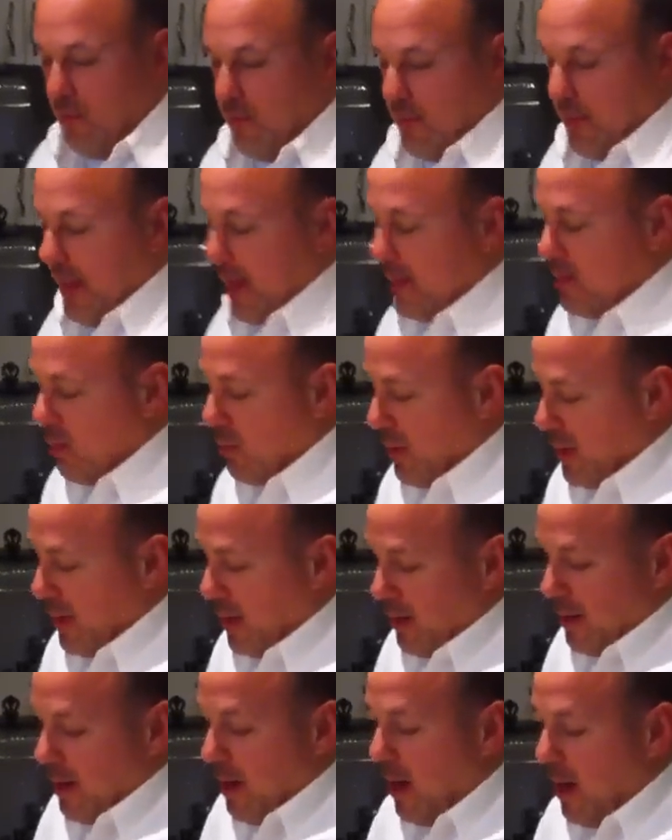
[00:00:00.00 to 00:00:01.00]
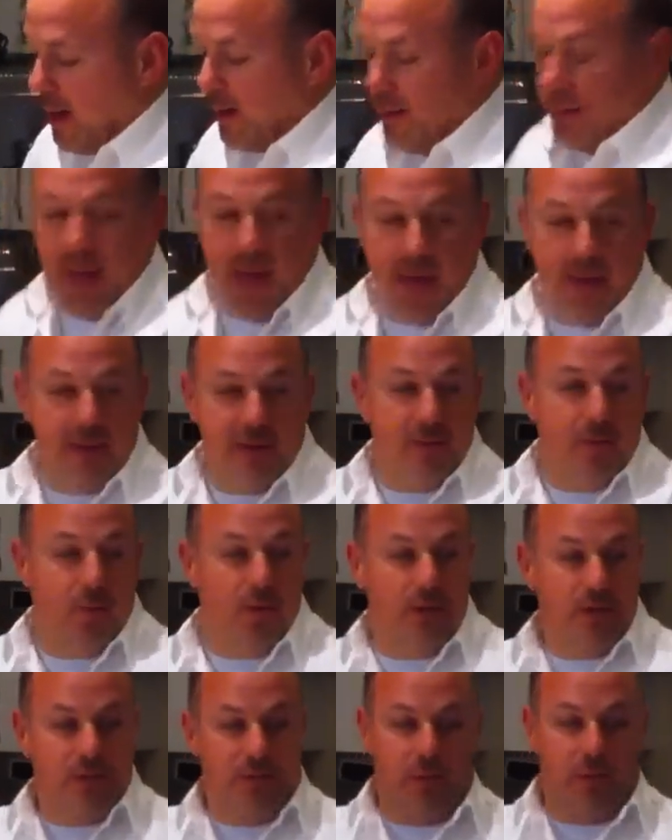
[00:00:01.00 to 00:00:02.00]
Well, that's working. Now that the
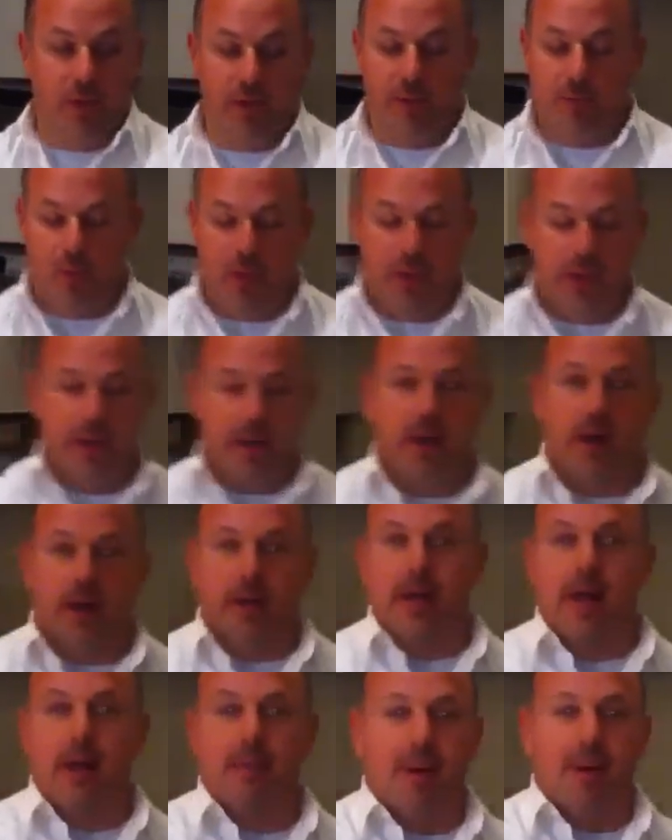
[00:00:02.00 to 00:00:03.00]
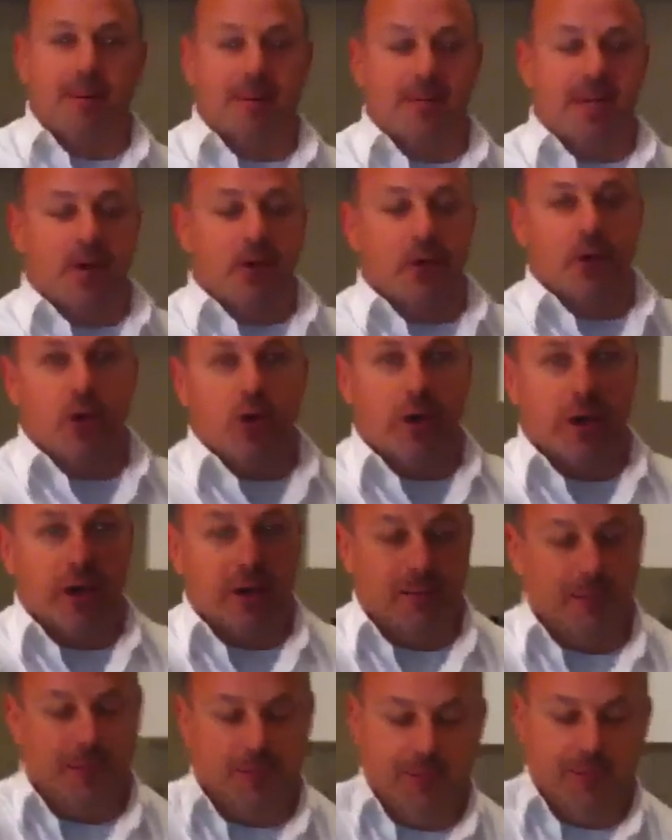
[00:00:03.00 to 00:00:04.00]
water is really boiling, I'm going to add my potato gnocchi.